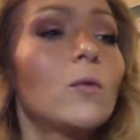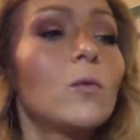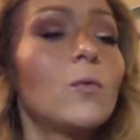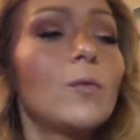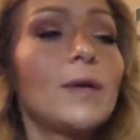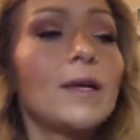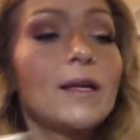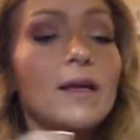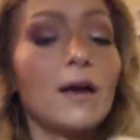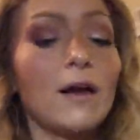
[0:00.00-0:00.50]

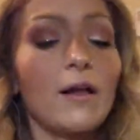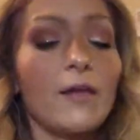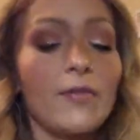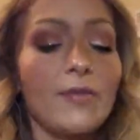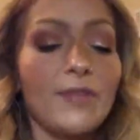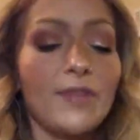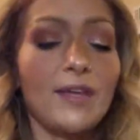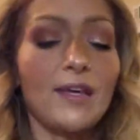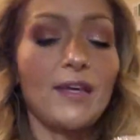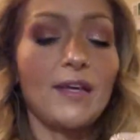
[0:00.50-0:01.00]
We
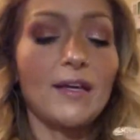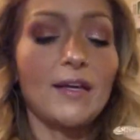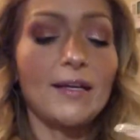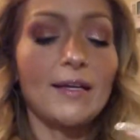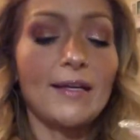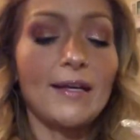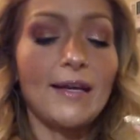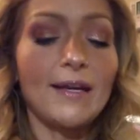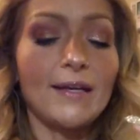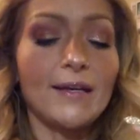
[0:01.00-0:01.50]
got the
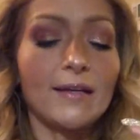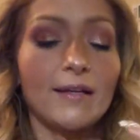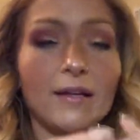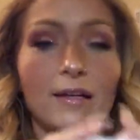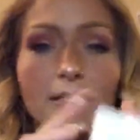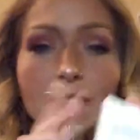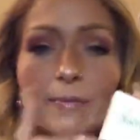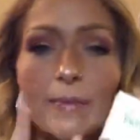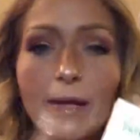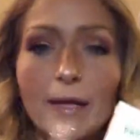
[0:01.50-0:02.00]
Naked
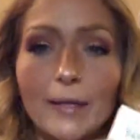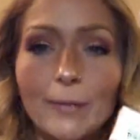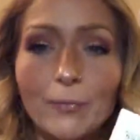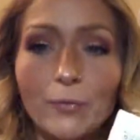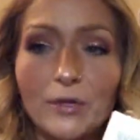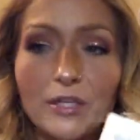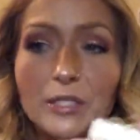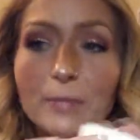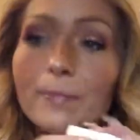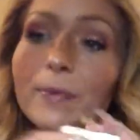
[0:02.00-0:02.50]
Cosmetic
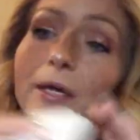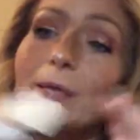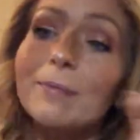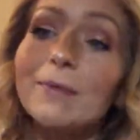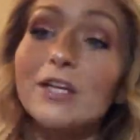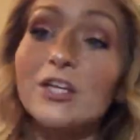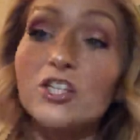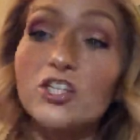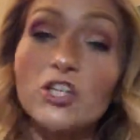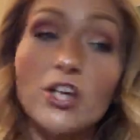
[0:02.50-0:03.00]
Pressed
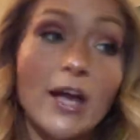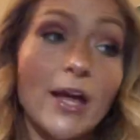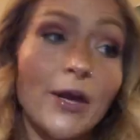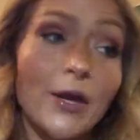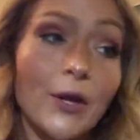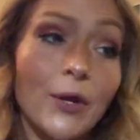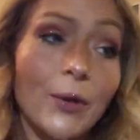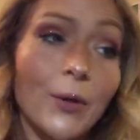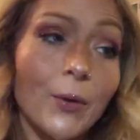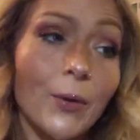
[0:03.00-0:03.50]
Pigment
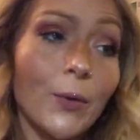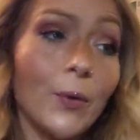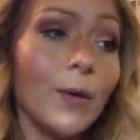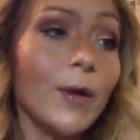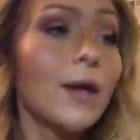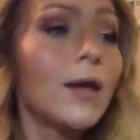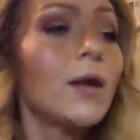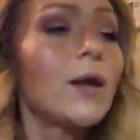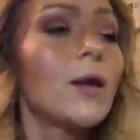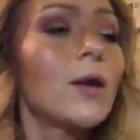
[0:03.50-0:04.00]
Shadow.
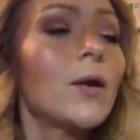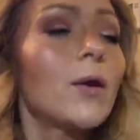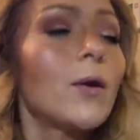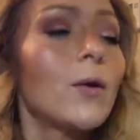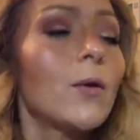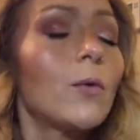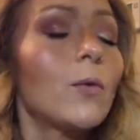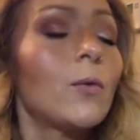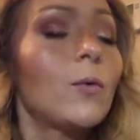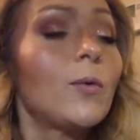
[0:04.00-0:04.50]

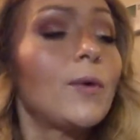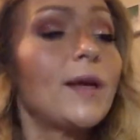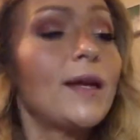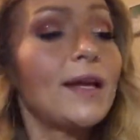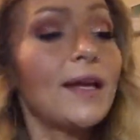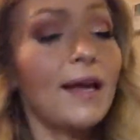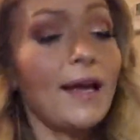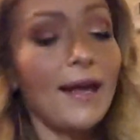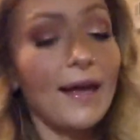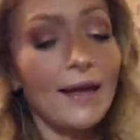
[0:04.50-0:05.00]

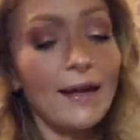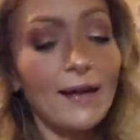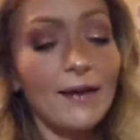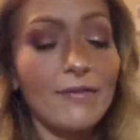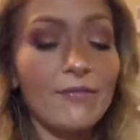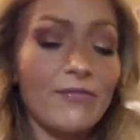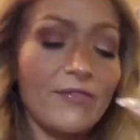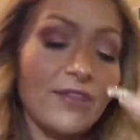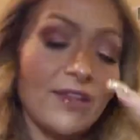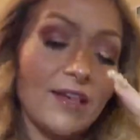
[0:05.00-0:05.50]
We have
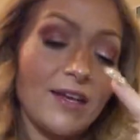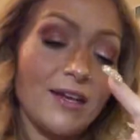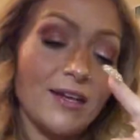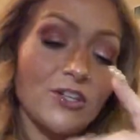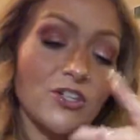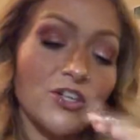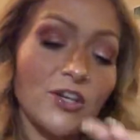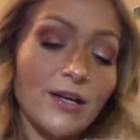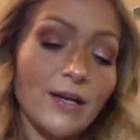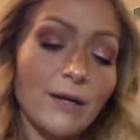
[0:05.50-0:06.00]
the
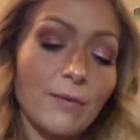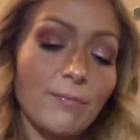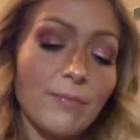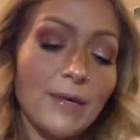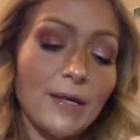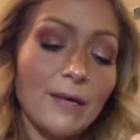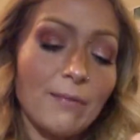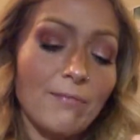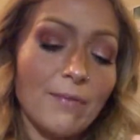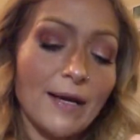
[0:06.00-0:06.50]
Sheyna
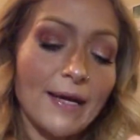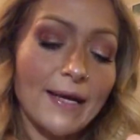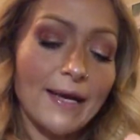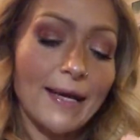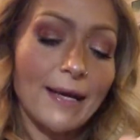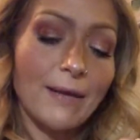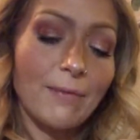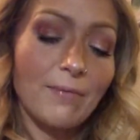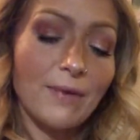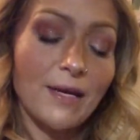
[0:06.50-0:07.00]
B
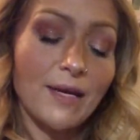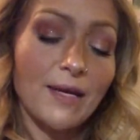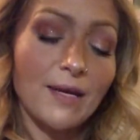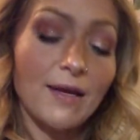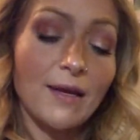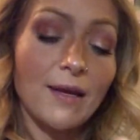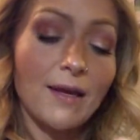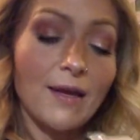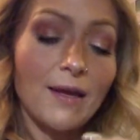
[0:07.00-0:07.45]
Miami